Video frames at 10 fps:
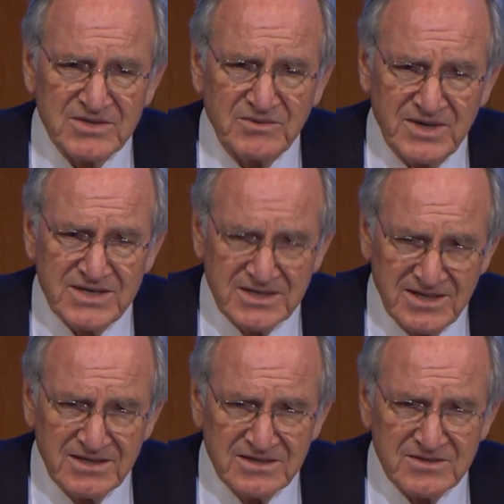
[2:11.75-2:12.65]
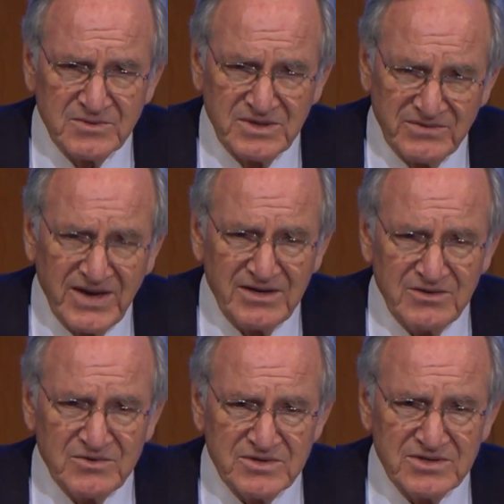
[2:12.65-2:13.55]
to raise kids with the
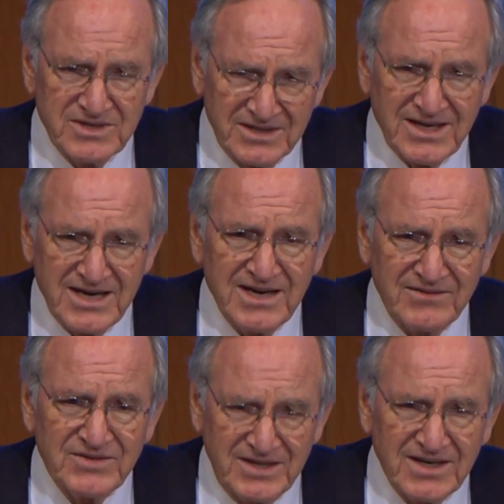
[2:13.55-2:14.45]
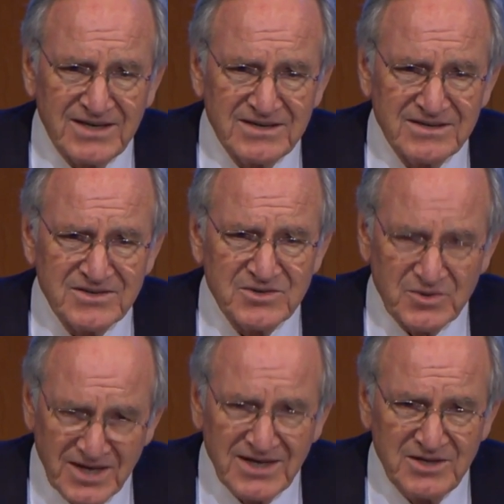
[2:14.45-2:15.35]
values that they have today. So
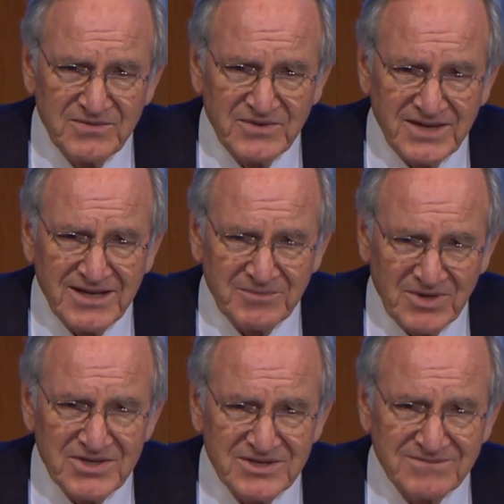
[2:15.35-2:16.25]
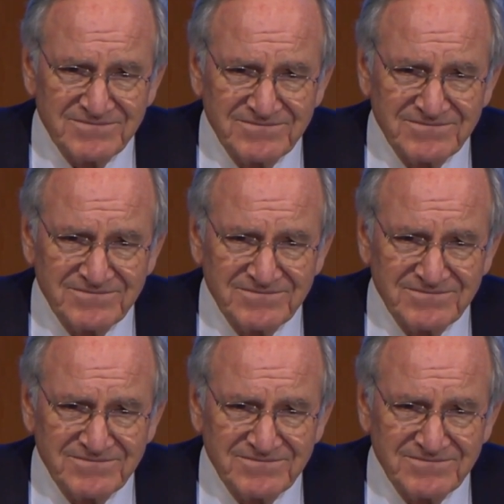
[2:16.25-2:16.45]
thank you for that, Marcia.